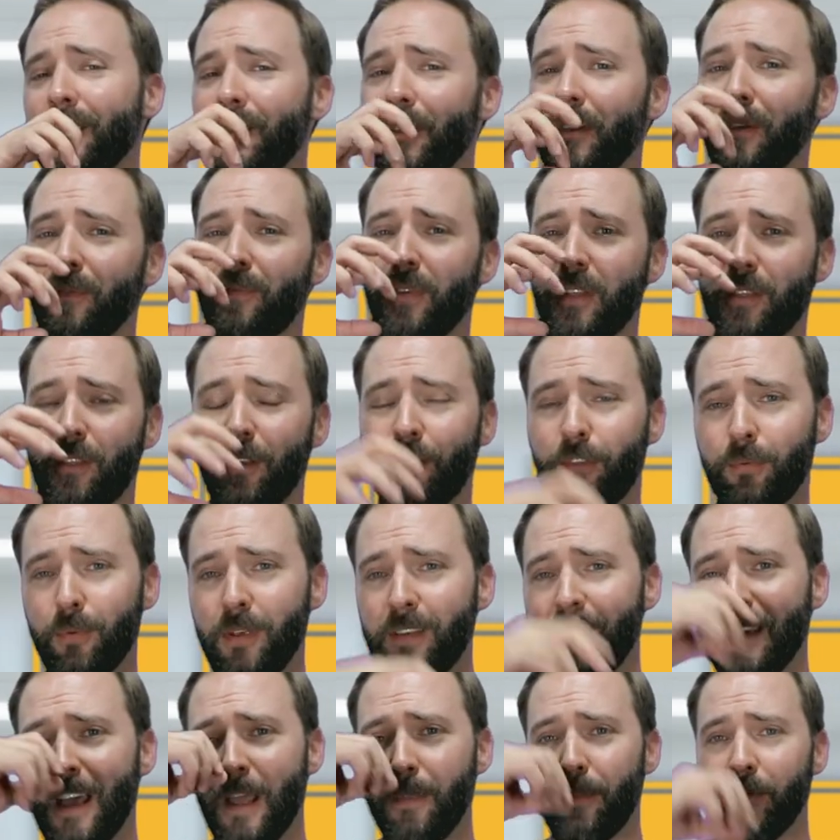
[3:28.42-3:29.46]
you can fit the three
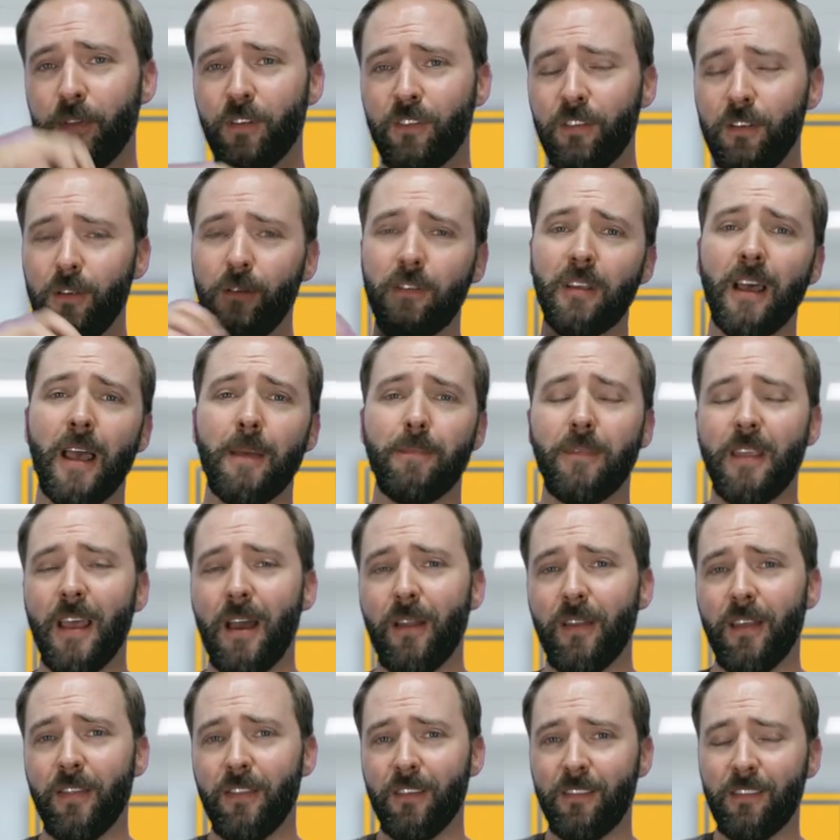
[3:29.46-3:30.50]
type or the two type
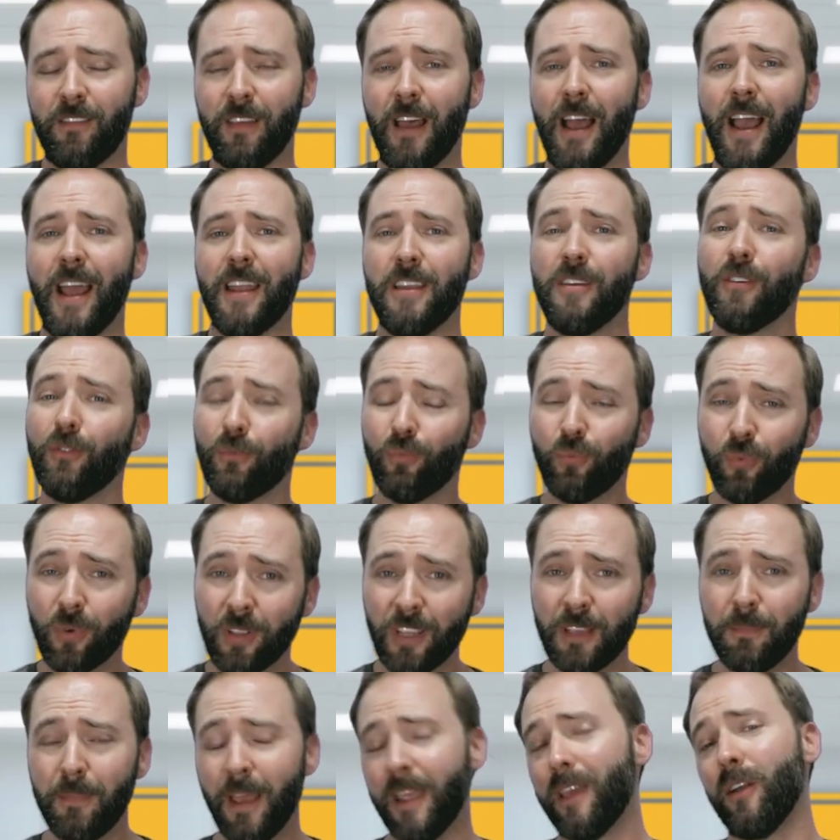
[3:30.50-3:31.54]
down in the side. You can
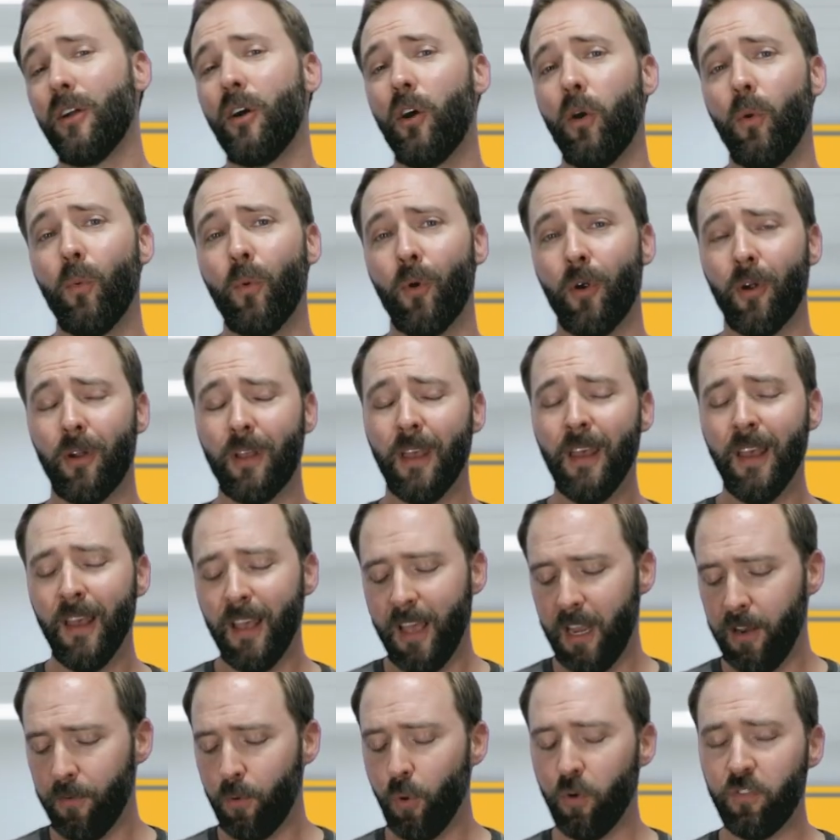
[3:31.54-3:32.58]
really make it all work.
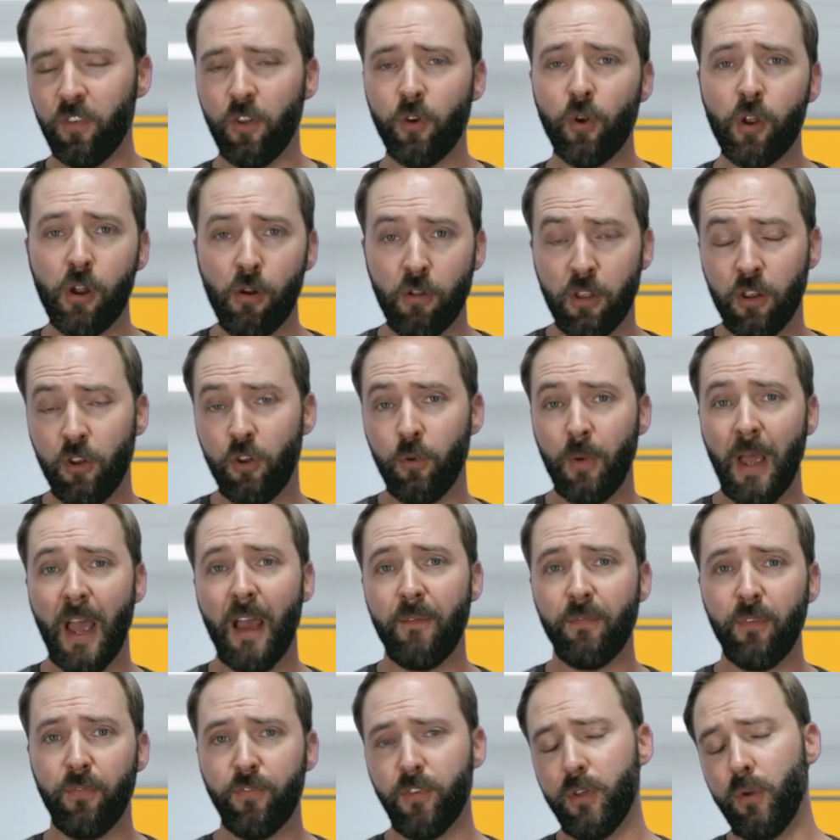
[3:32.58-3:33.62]
And of course, under here, you do
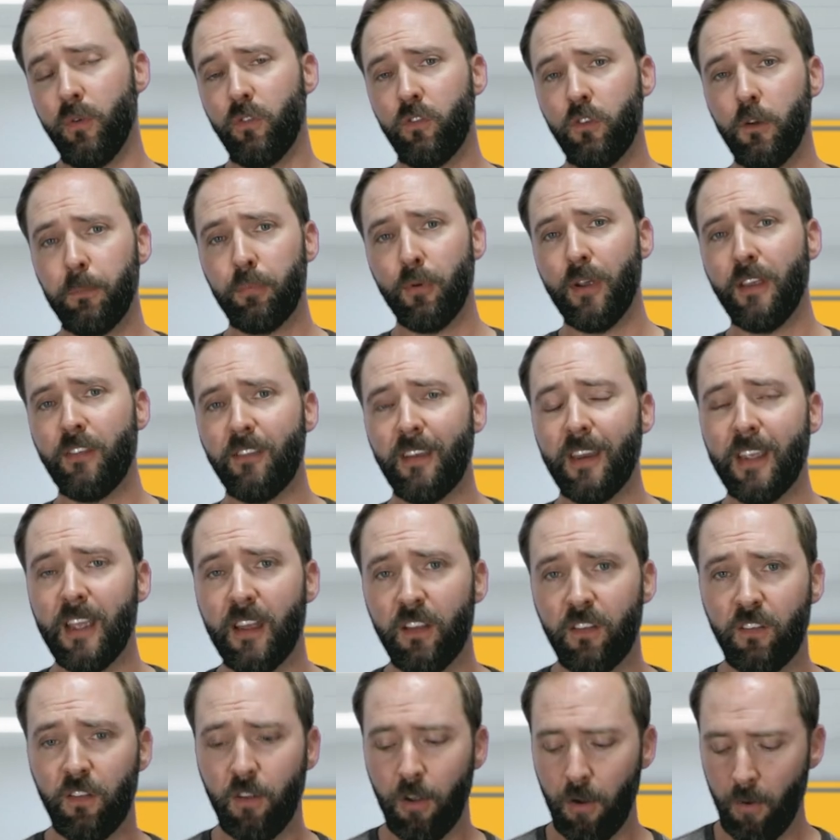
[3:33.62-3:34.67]
have the fuse, super easy to
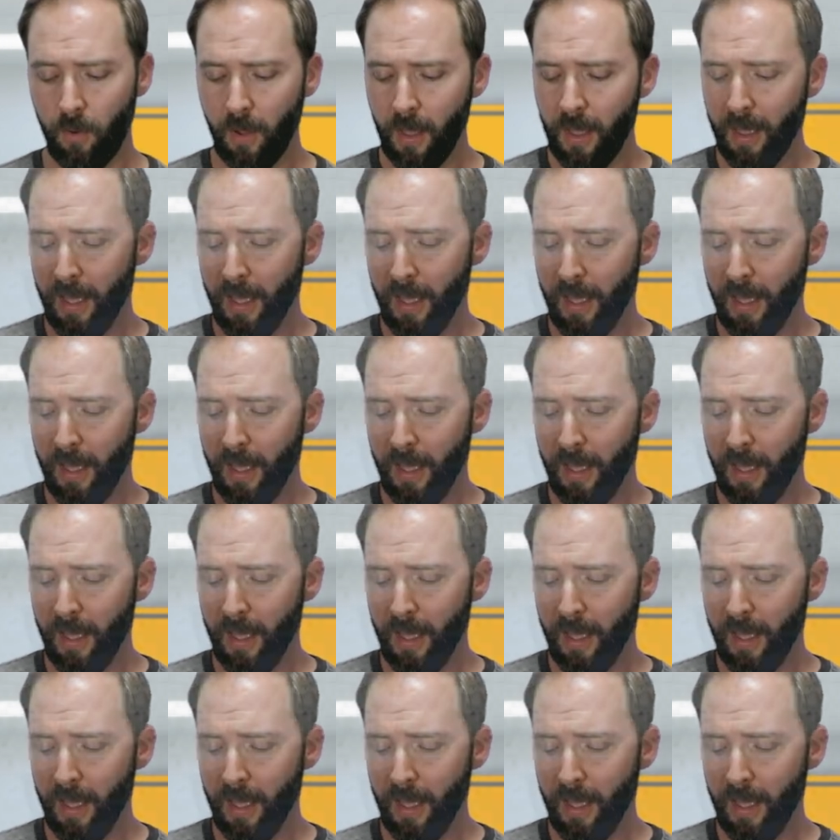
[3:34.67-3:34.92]
get to.